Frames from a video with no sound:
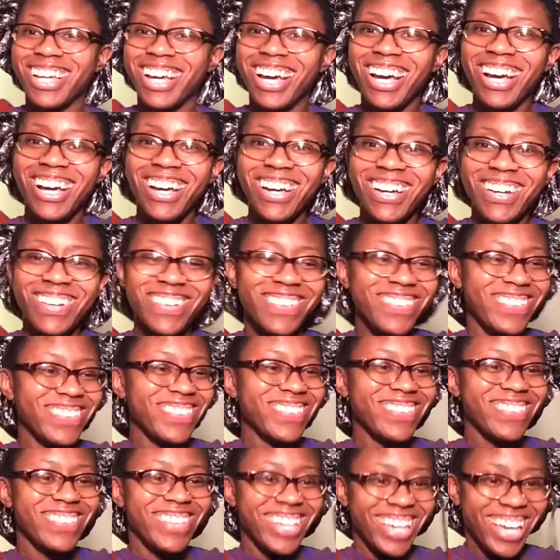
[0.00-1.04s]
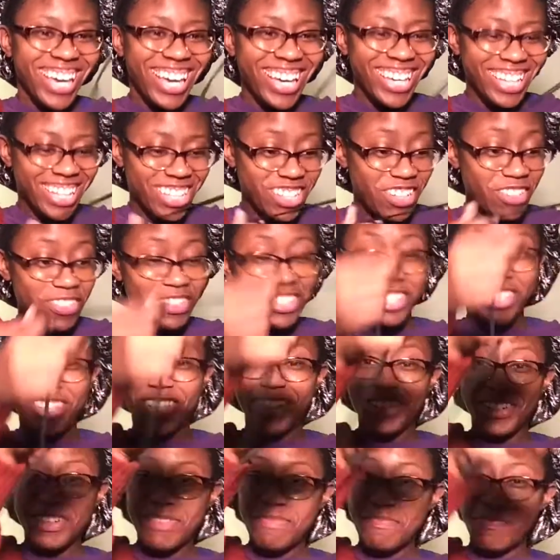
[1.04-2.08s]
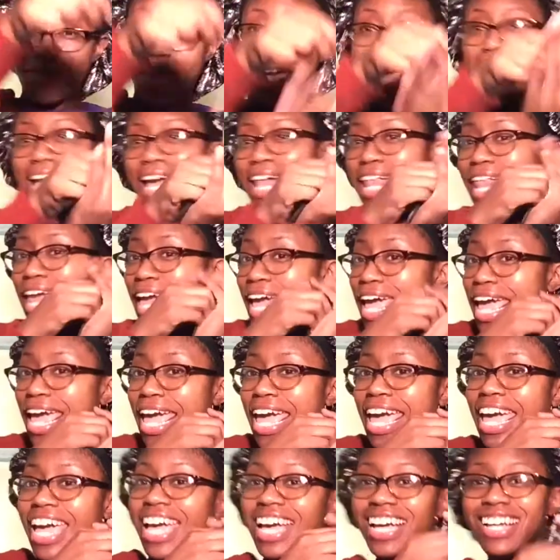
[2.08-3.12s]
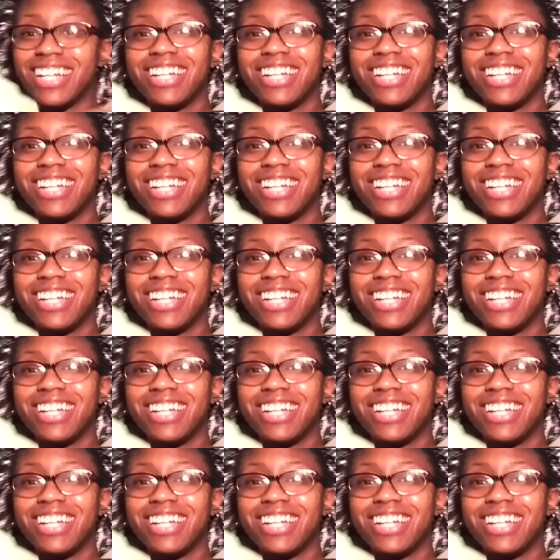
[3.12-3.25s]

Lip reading: Oh, okay. It was a little back, like, hey, let